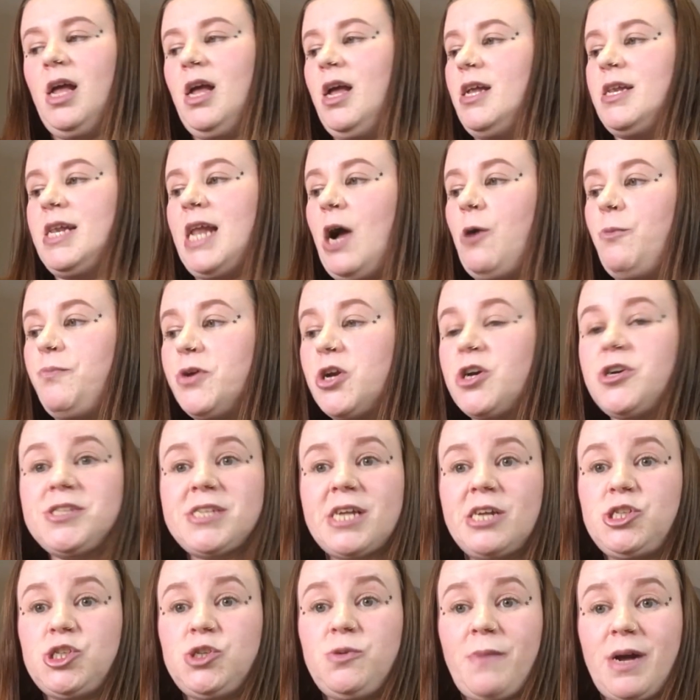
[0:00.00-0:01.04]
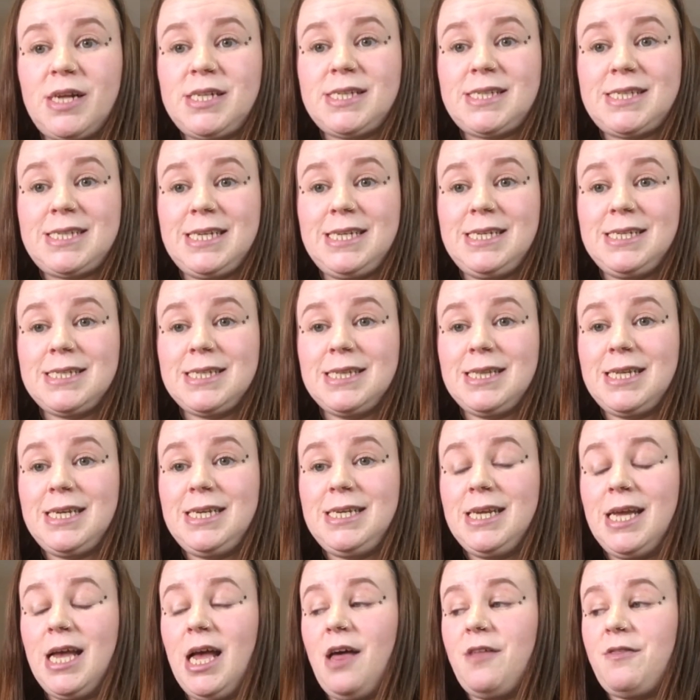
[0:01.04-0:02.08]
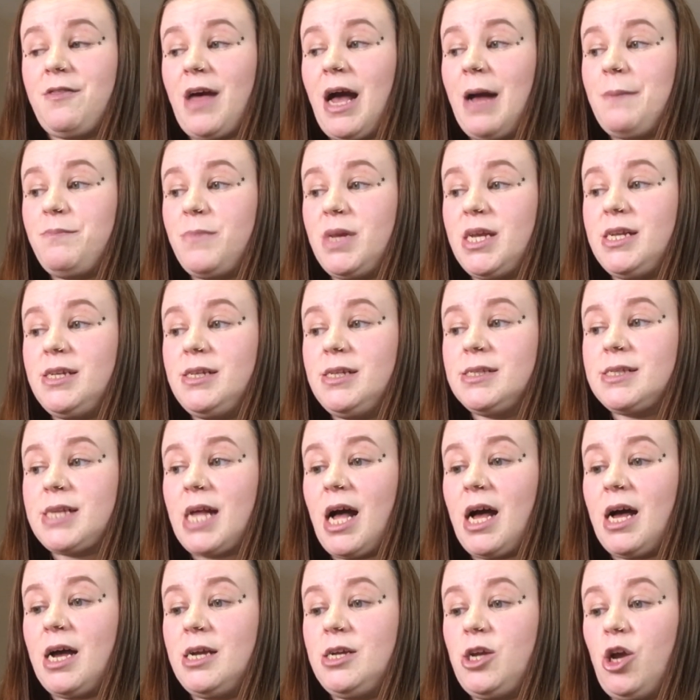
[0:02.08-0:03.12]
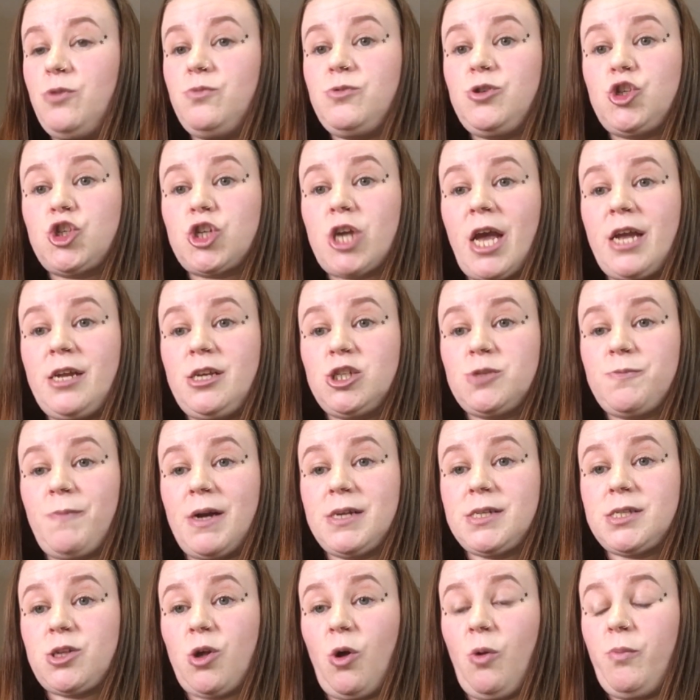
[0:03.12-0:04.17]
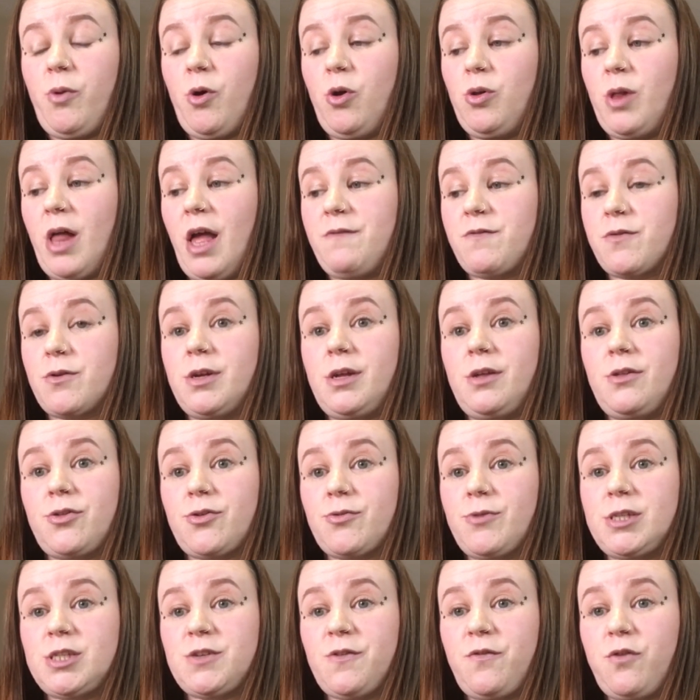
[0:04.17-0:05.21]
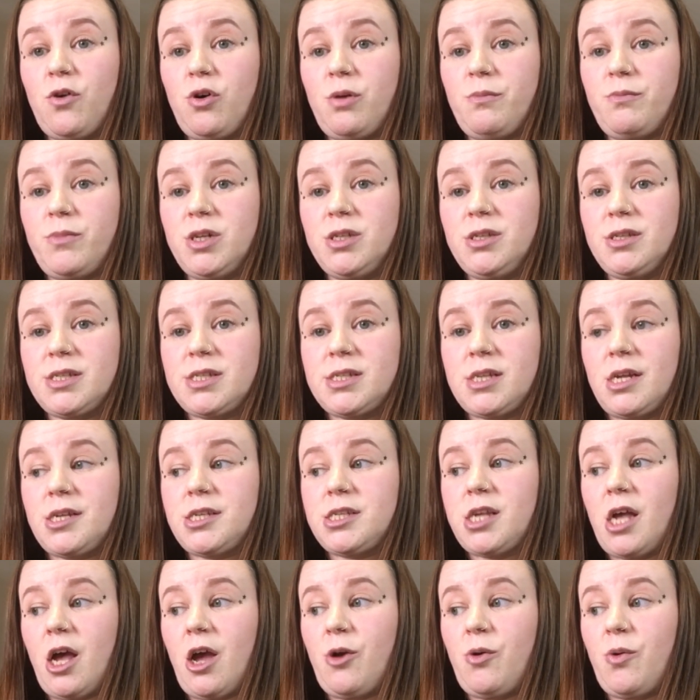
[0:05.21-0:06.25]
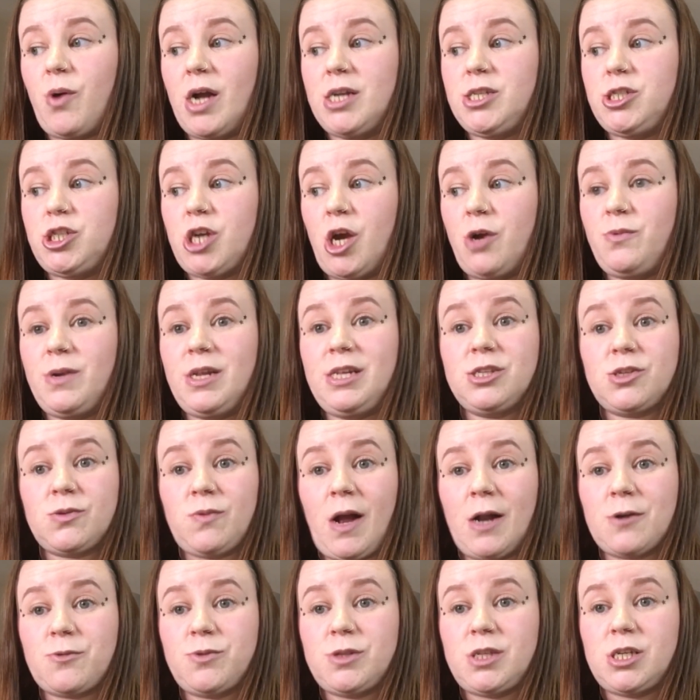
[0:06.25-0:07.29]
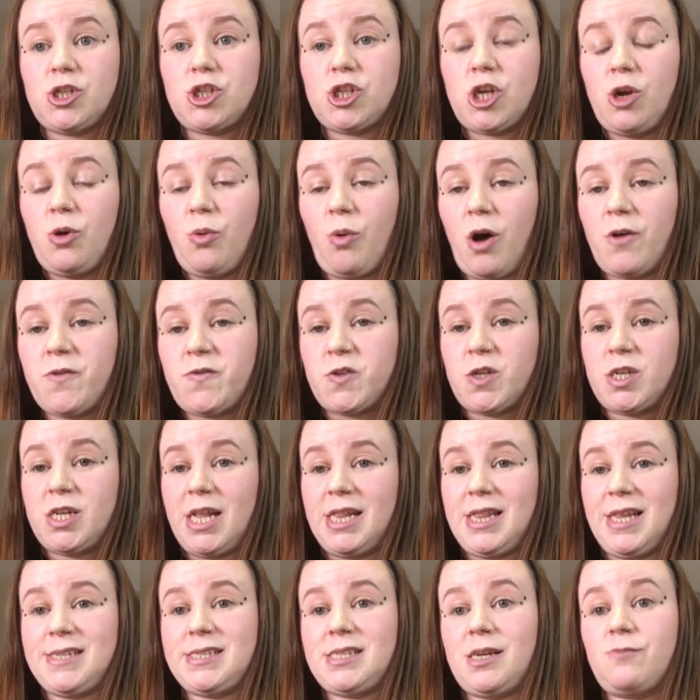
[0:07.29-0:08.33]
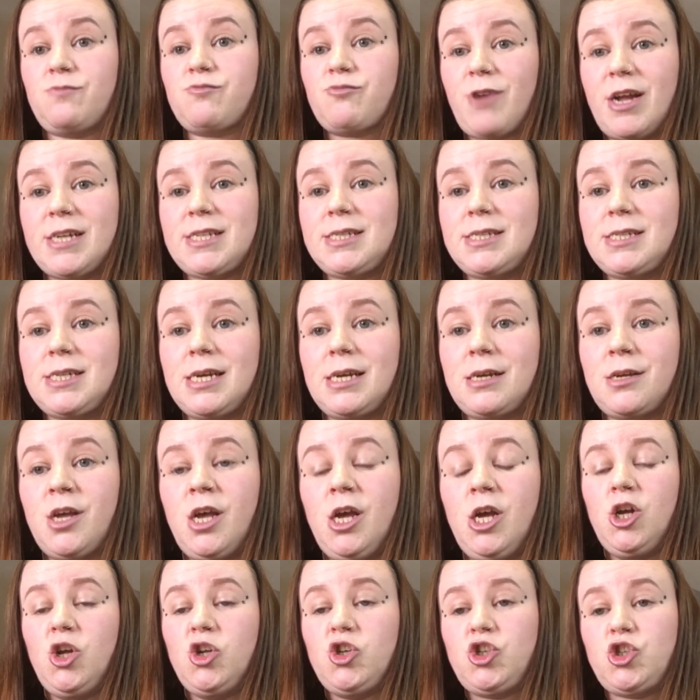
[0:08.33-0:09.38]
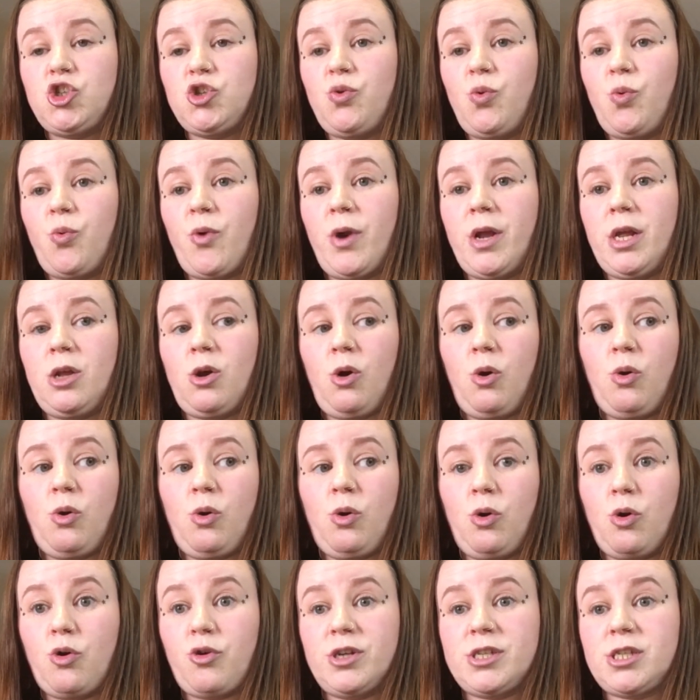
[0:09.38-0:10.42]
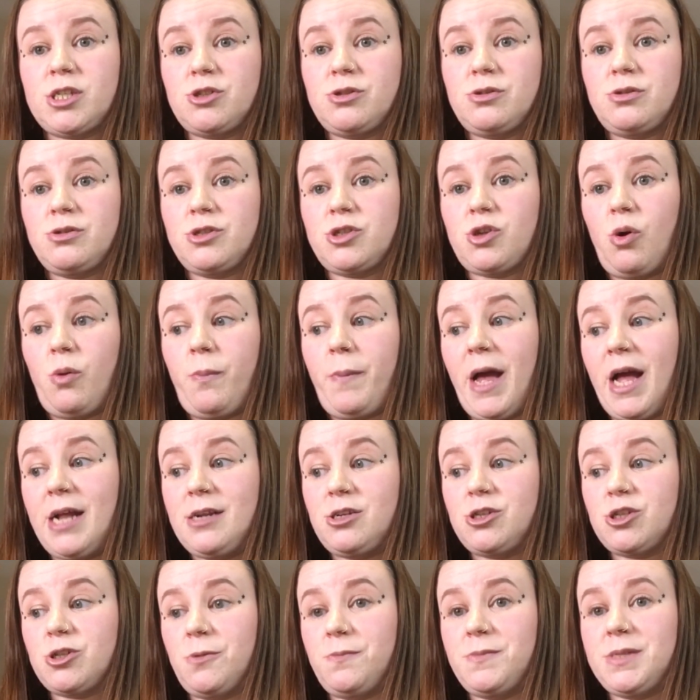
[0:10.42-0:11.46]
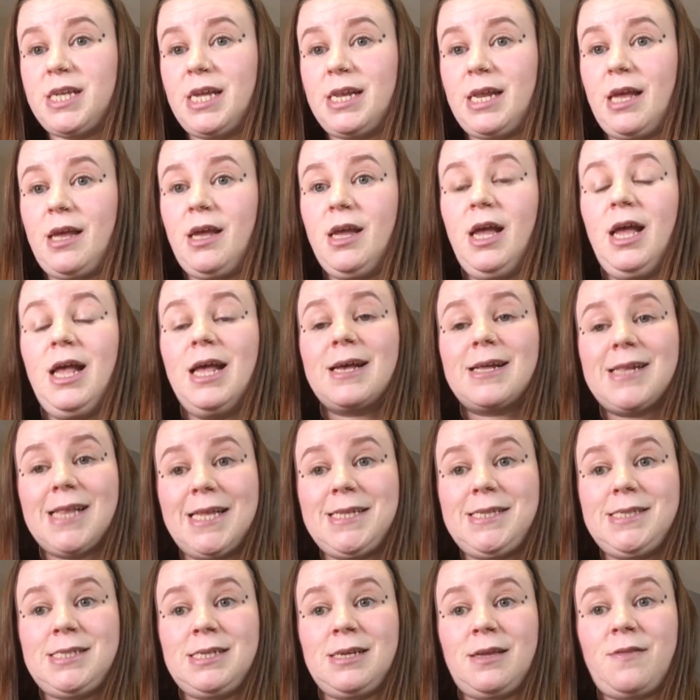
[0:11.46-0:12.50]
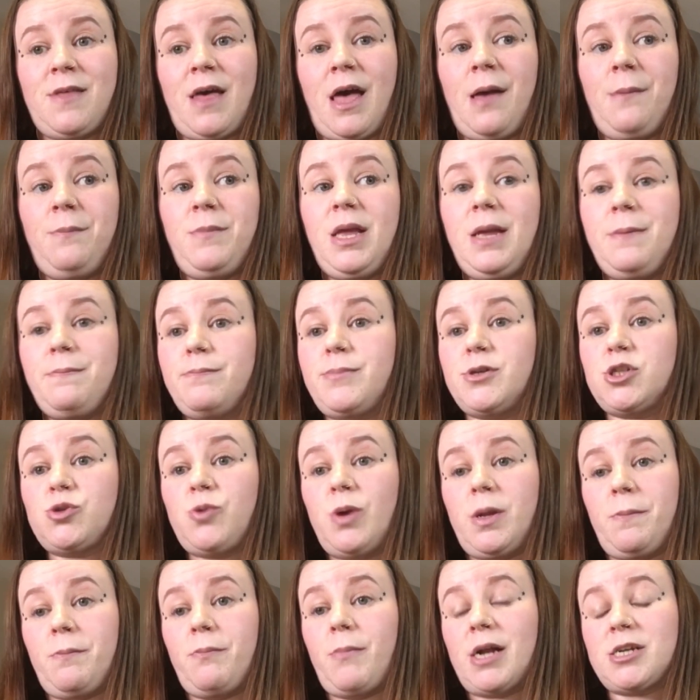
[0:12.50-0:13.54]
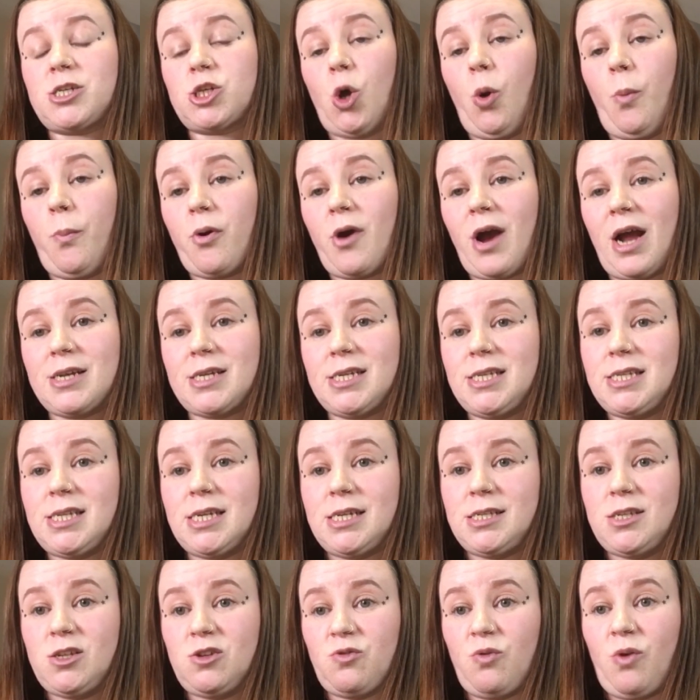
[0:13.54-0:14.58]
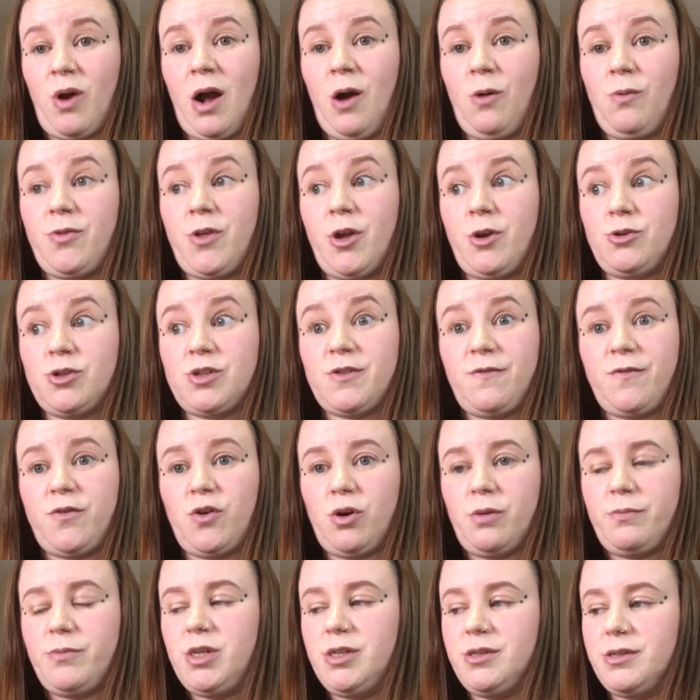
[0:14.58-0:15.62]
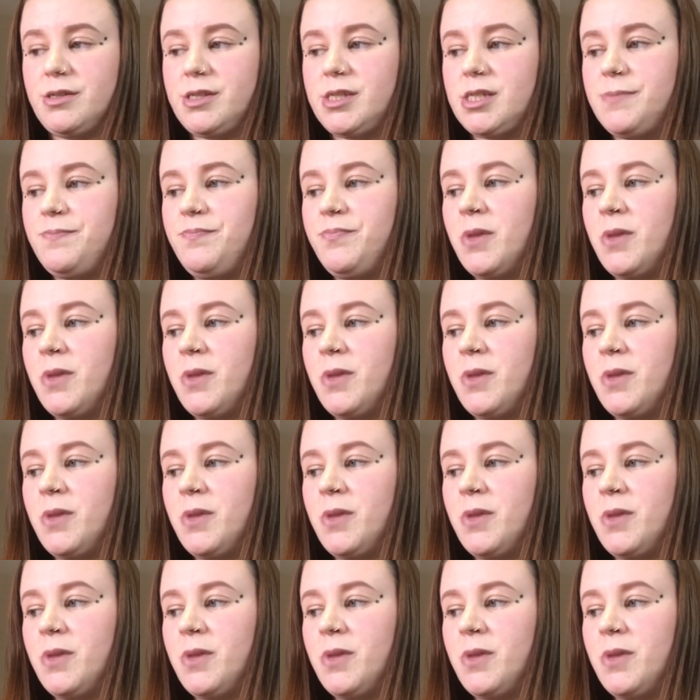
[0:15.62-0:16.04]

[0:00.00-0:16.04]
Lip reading: Now, because I do mine seasonally, that means I only change my salt bowl every 3 to 4 months, so I don't interact with it too often unless I'm resting jewellery or crystals or pendulums in it, cleansing them in between magical practices throughout those 4 months.